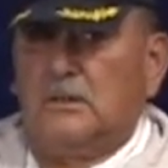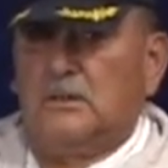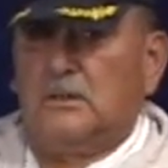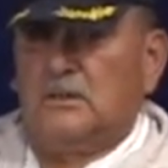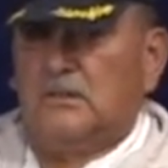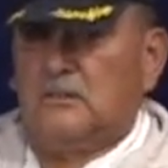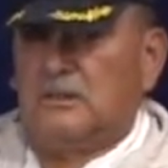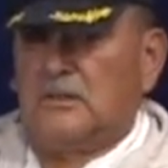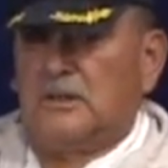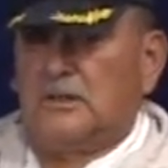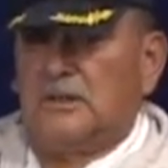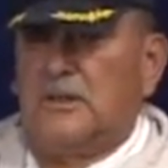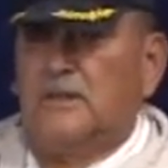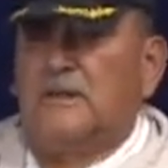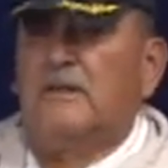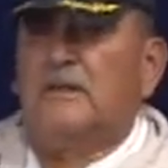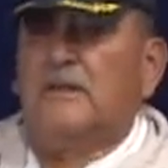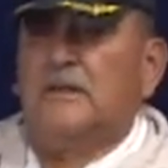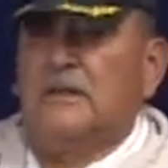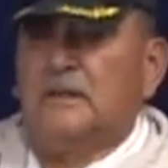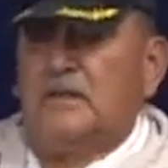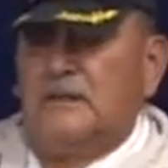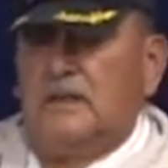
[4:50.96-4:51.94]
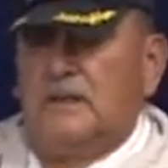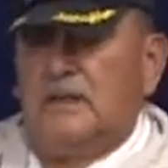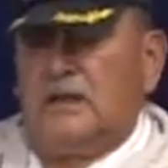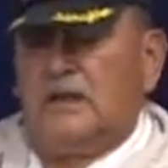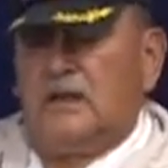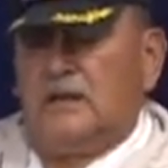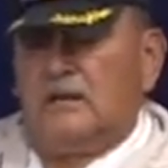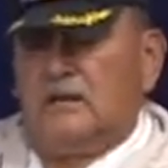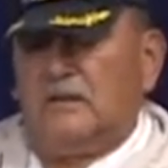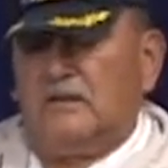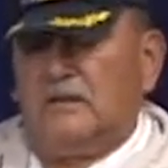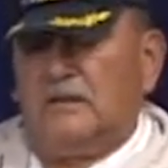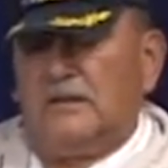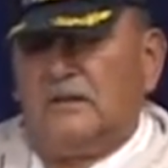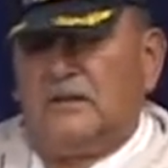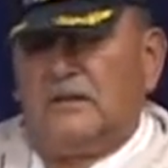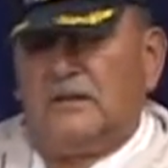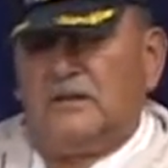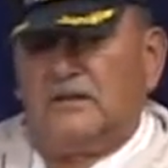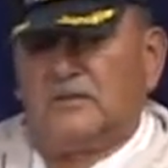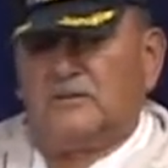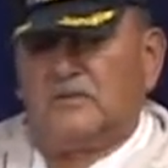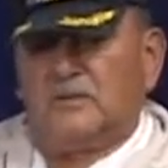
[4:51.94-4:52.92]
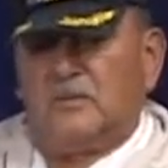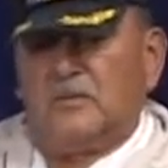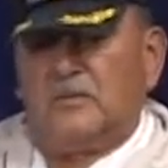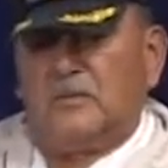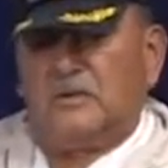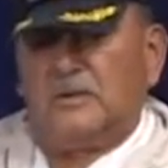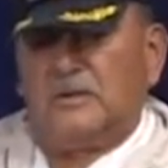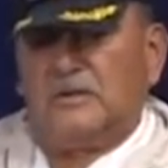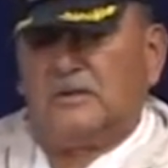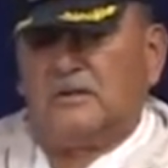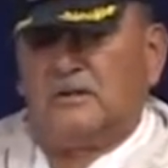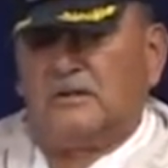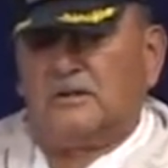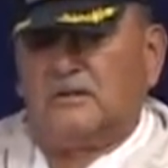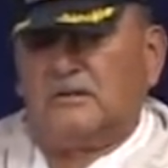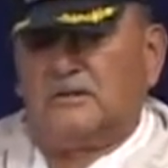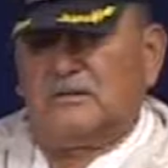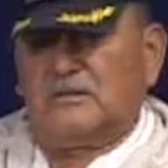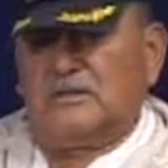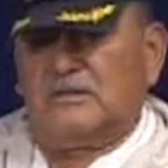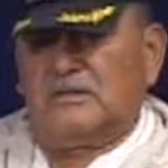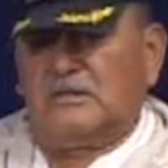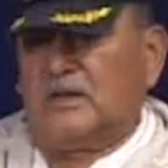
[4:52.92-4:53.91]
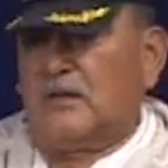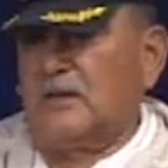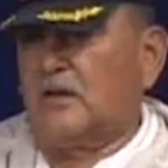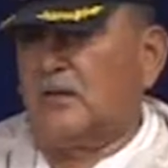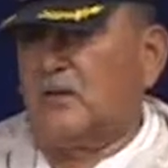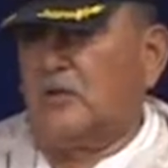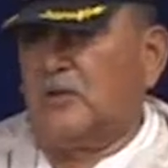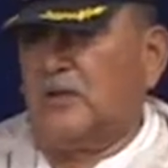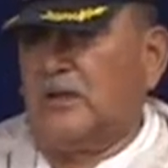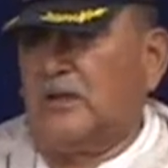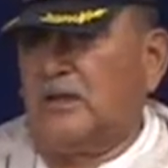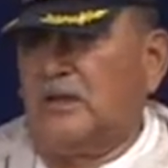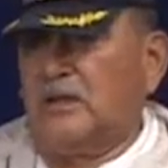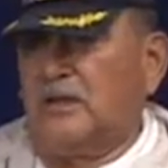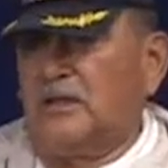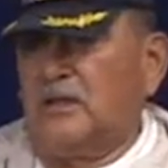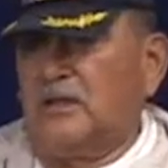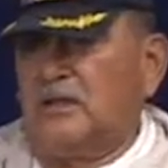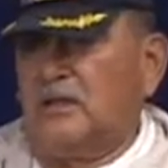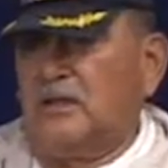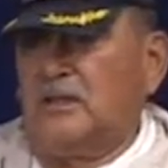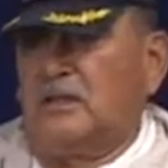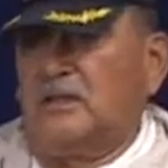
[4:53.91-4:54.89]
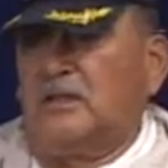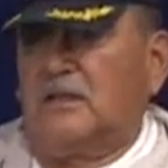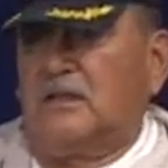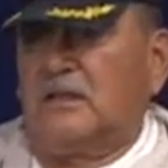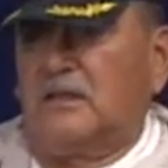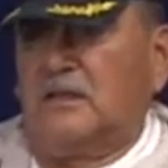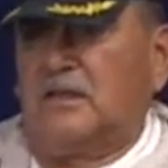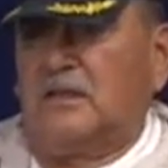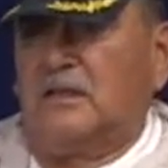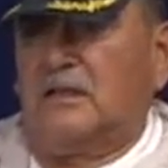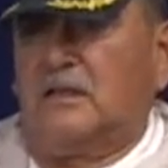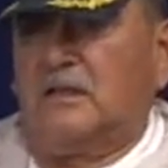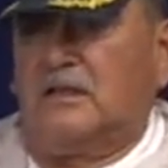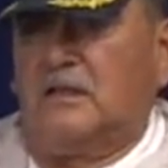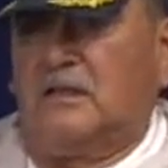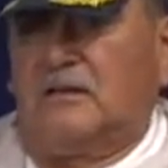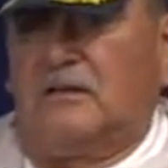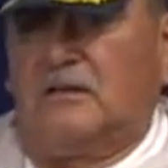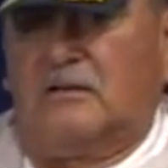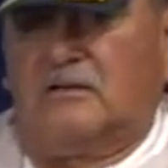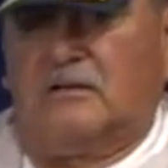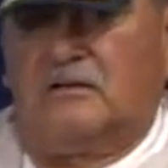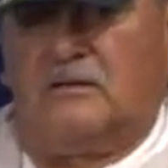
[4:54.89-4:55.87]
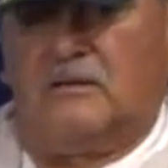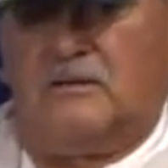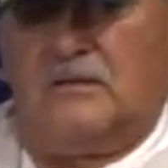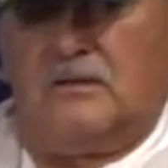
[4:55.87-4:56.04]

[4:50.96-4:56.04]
Okay. Yeah. And so we uh, got acquainted, and uh,